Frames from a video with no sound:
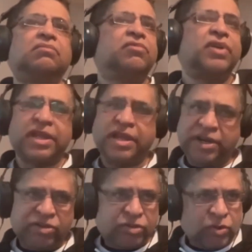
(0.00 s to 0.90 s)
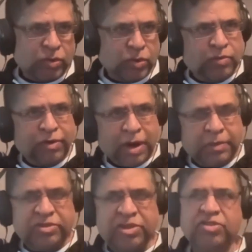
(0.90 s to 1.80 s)
whether it's through
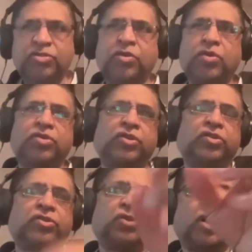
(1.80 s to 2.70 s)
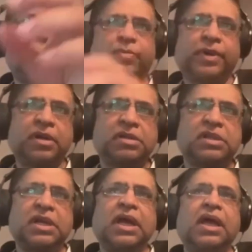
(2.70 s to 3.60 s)
pharmacy stores or through hospitals.
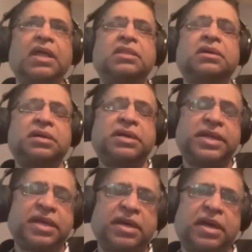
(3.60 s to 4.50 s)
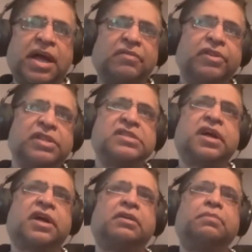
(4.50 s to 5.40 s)
And third year, I will
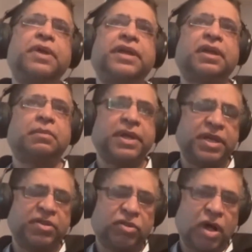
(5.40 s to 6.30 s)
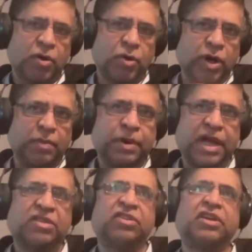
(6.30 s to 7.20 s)
start making money. So how do I
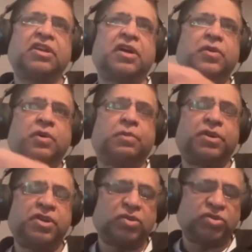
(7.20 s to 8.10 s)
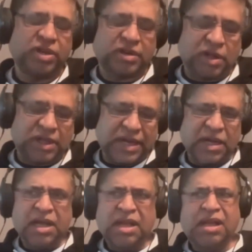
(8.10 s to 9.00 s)
price it? How do I produce it? All that.
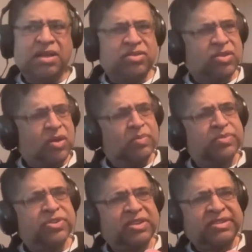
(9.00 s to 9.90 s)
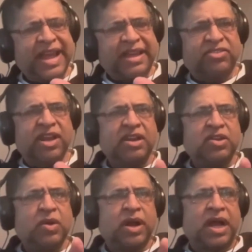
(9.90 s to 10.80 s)
So just extend
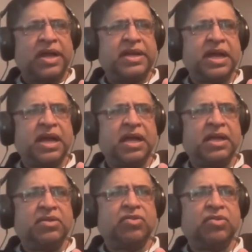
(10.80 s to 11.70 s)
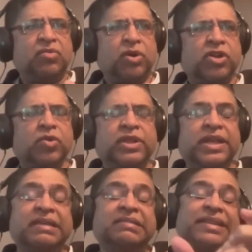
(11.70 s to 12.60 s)
your idea into what you
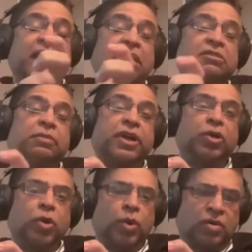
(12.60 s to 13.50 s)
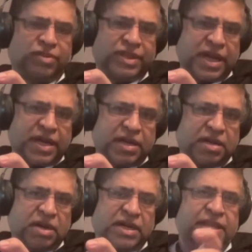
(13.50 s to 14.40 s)
think is the ultimate goal of the
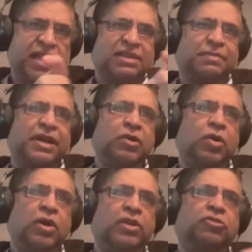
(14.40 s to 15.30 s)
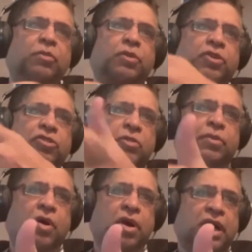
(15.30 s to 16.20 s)
idea, right? The ultimate goal is to produce a
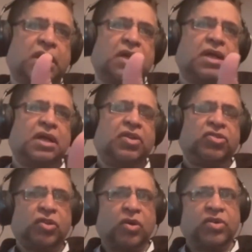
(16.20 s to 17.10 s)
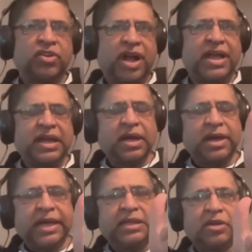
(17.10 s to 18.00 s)
product. So try and
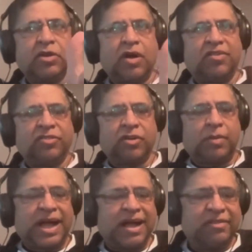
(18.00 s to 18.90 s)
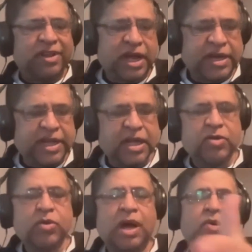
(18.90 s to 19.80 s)
connect the dots from I have an idea
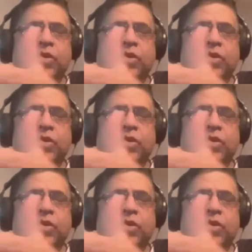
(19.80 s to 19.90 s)
to how